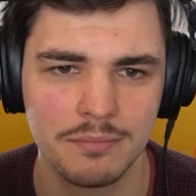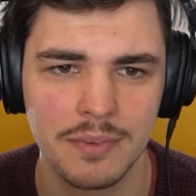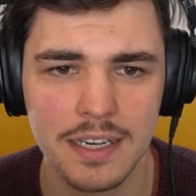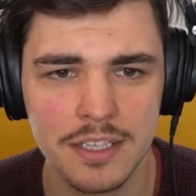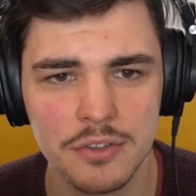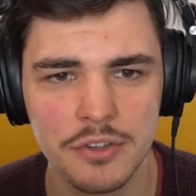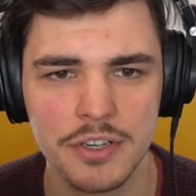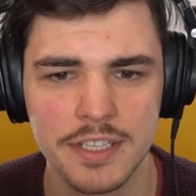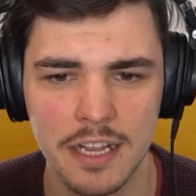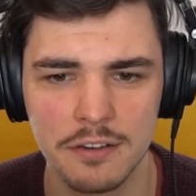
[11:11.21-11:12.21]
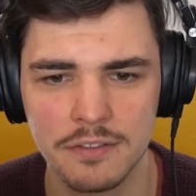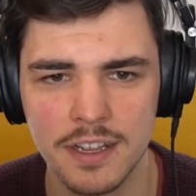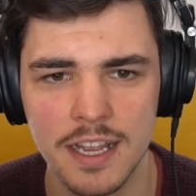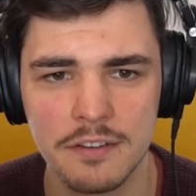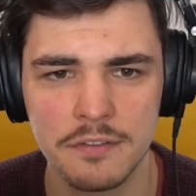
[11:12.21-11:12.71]
Like, listen to yourself
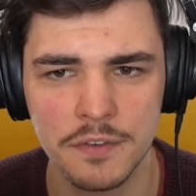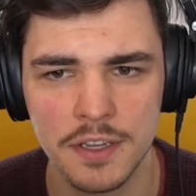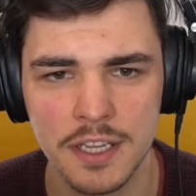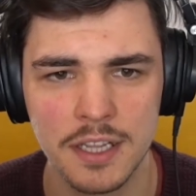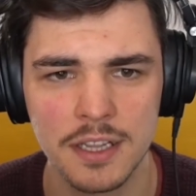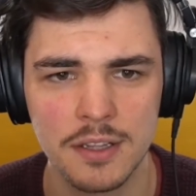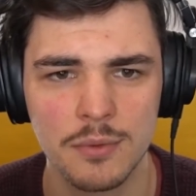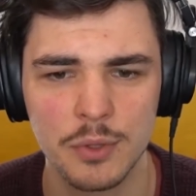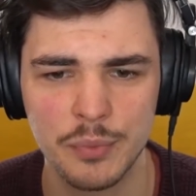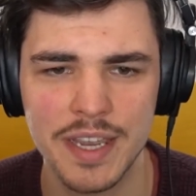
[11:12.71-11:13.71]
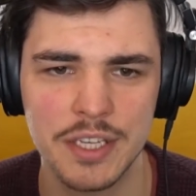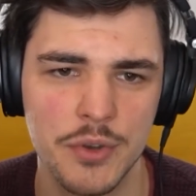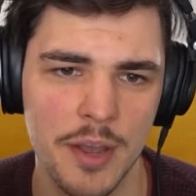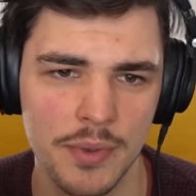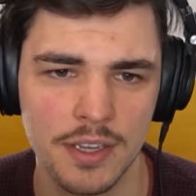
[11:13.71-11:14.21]
and feel what makes you
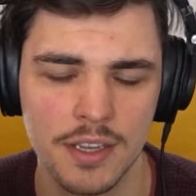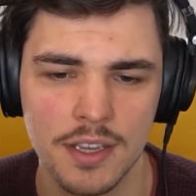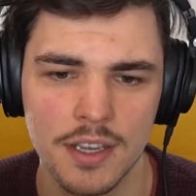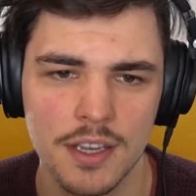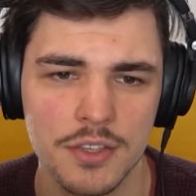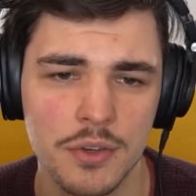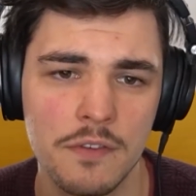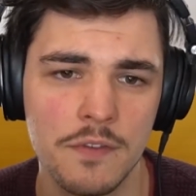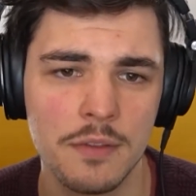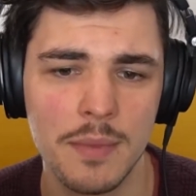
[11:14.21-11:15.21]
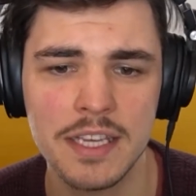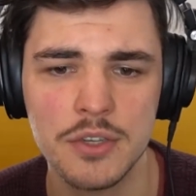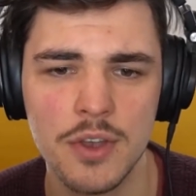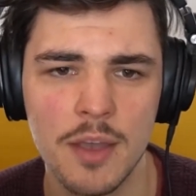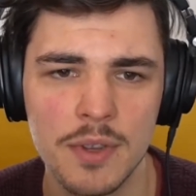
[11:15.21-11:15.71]
happy. So if it makes
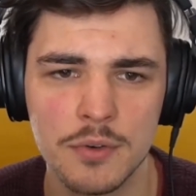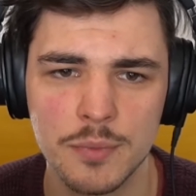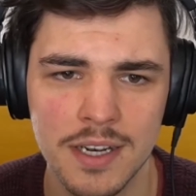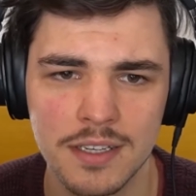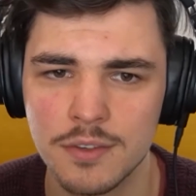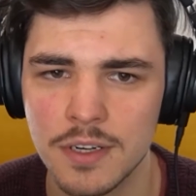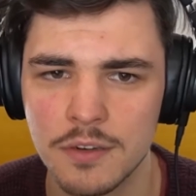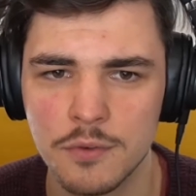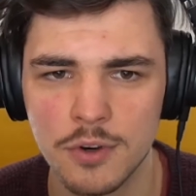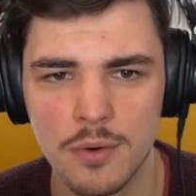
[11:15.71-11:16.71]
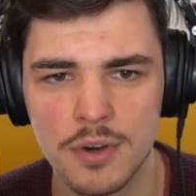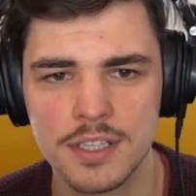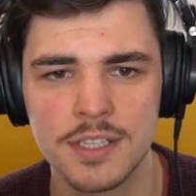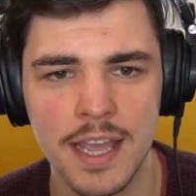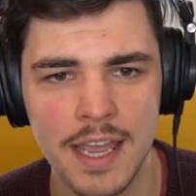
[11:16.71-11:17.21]
you happy to spend 24
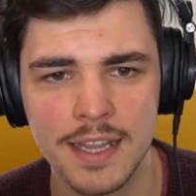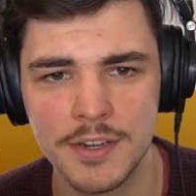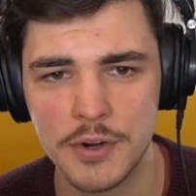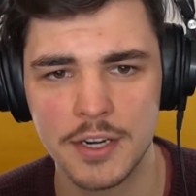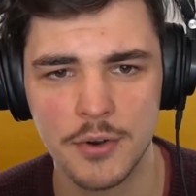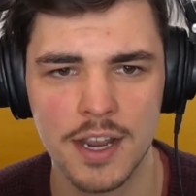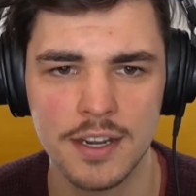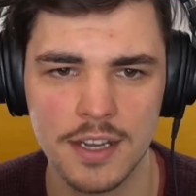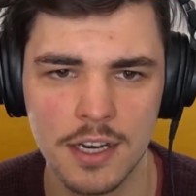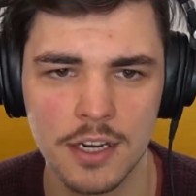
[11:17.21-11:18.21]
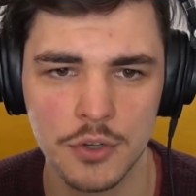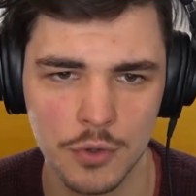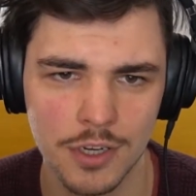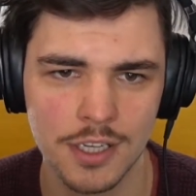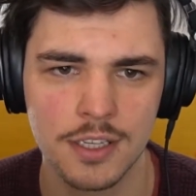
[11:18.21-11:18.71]
hours a day literally grinding,
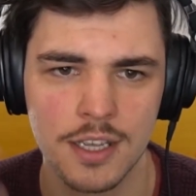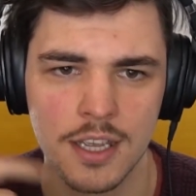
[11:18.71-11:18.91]
do it.